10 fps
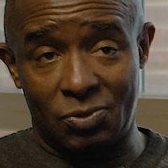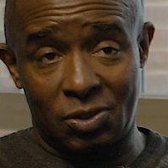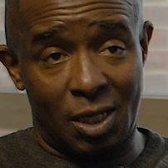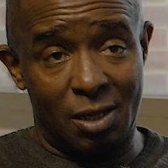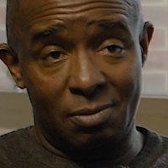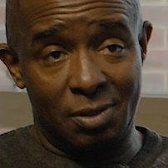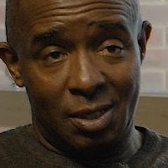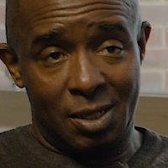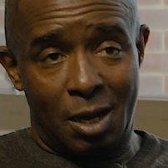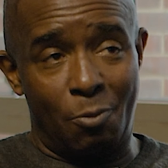So,
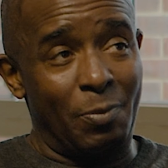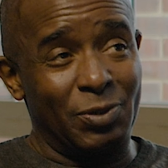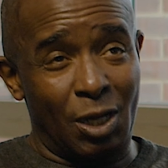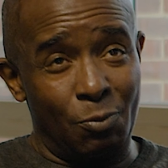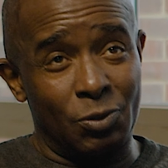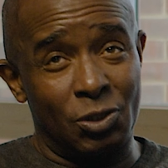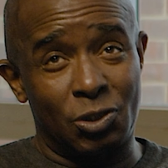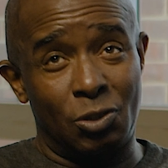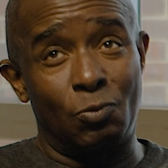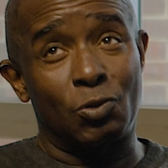and what we don't want to
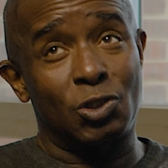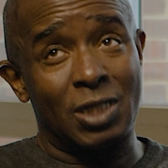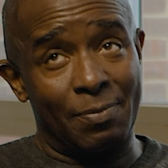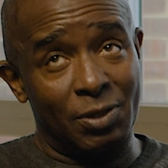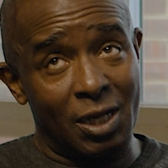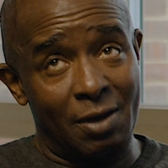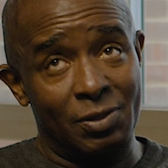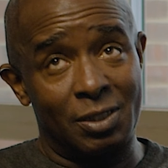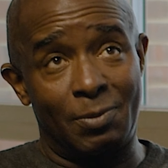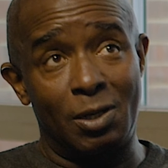do, which is happening
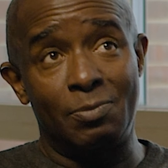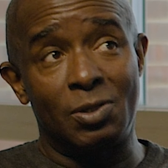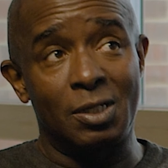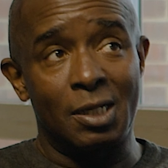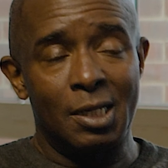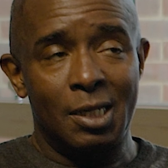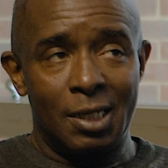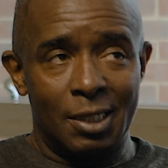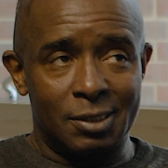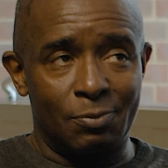currently at the moment,
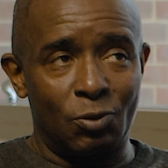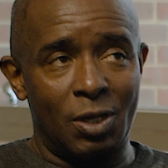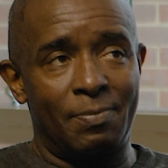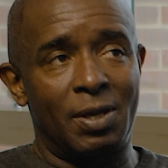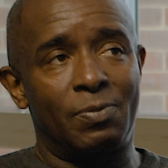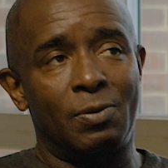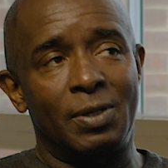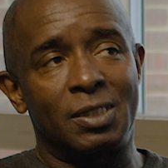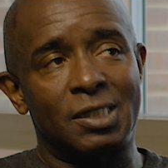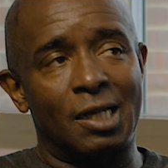is that more young people are
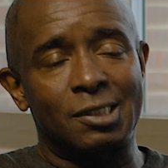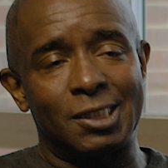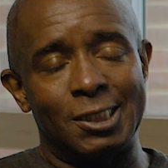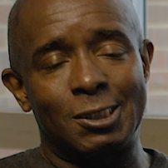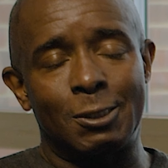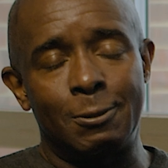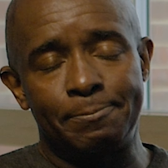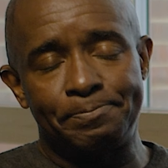being sucked into